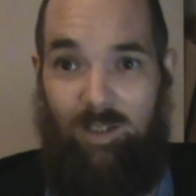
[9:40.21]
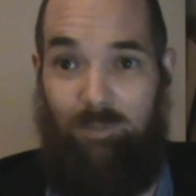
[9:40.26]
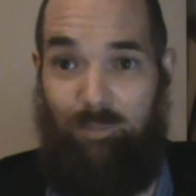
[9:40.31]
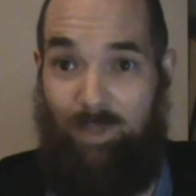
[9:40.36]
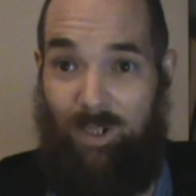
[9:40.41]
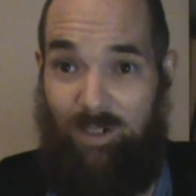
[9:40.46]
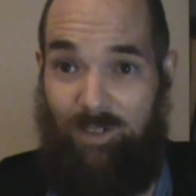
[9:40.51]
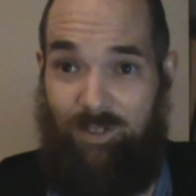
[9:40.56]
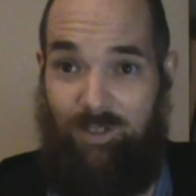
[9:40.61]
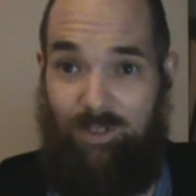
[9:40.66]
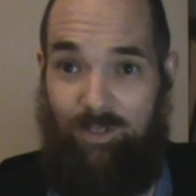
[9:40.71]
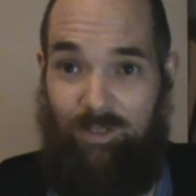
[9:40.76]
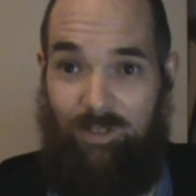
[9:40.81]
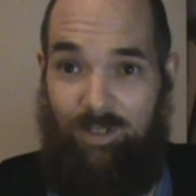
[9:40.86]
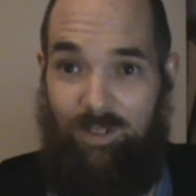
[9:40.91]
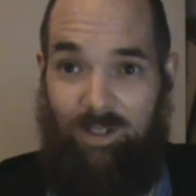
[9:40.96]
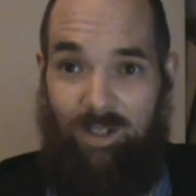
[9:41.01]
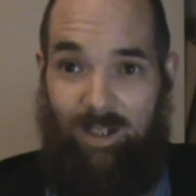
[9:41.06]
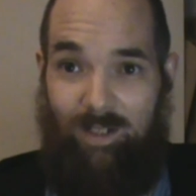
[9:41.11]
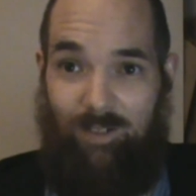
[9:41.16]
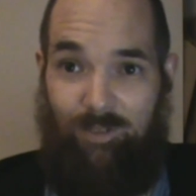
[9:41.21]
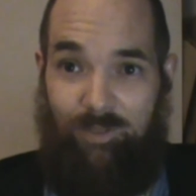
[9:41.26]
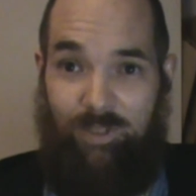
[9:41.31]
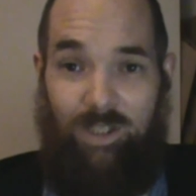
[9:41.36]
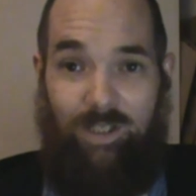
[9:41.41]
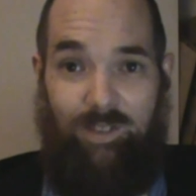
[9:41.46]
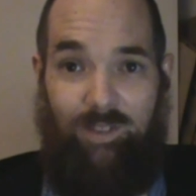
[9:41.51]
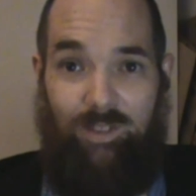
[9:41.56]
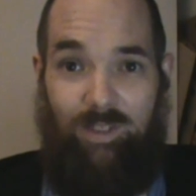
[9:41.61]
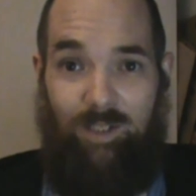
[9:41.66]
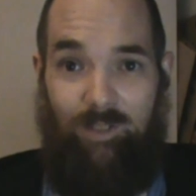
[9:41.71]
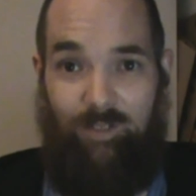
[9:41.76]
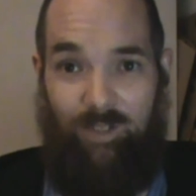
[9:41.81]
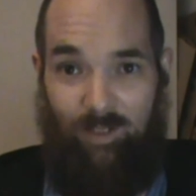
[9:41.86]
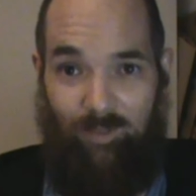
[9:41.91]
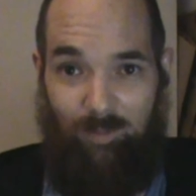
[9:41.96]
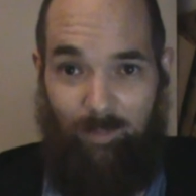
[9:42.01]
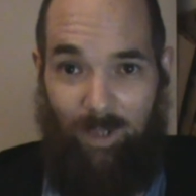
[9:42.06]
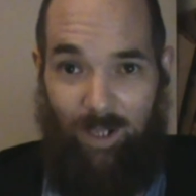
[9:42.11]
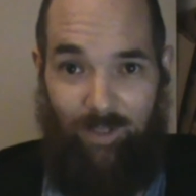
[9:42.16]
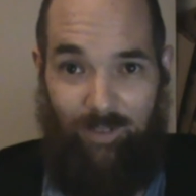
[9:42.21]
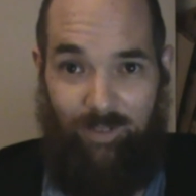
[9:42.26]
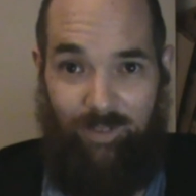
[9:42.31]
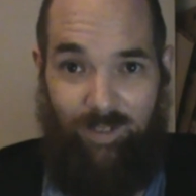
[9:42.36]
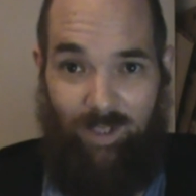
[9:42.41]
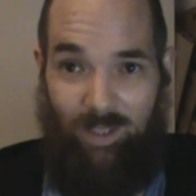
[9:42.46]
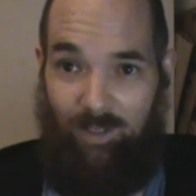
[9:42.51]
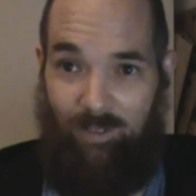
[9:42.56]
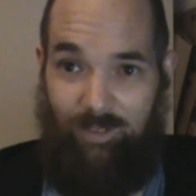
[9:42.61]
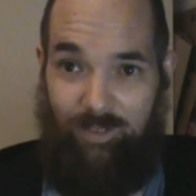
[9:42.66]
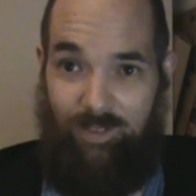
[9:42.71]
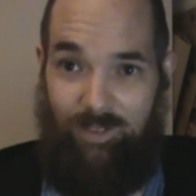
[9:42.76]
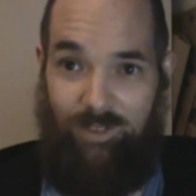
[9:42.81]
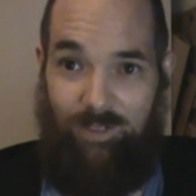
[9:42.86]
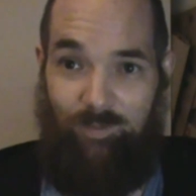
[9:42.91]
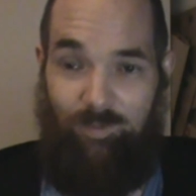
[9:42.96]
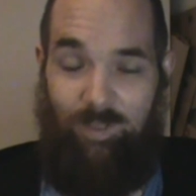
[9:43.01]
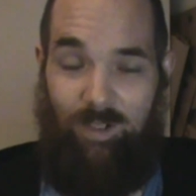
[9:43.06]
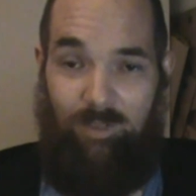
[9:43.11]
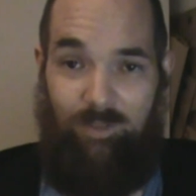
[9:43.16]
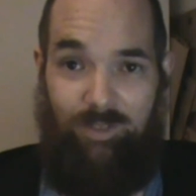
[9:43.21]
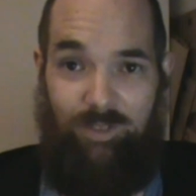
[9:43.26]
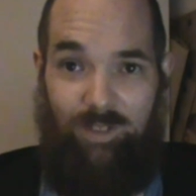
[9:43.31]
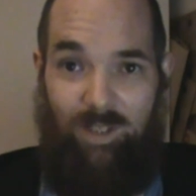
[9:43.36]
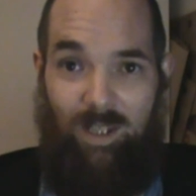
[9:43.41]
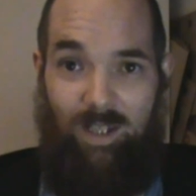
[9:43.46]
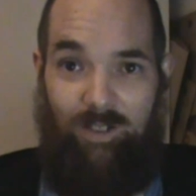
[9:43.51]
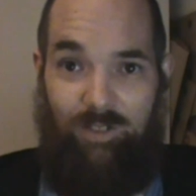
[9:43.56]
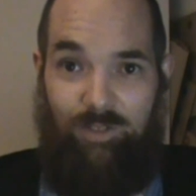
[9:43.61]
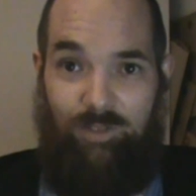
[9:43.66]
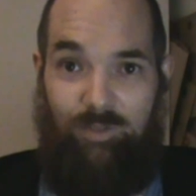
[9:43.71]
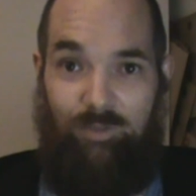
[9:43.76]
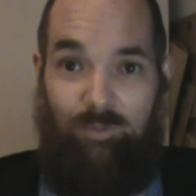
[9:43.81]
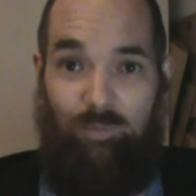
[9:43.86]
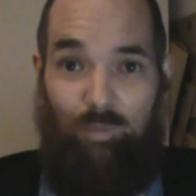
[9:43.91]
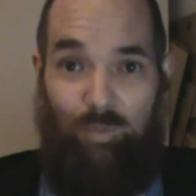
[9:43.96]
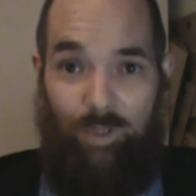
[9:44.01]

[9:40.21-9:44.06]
personally, I don't think that they would ever bother telling us if there was an actual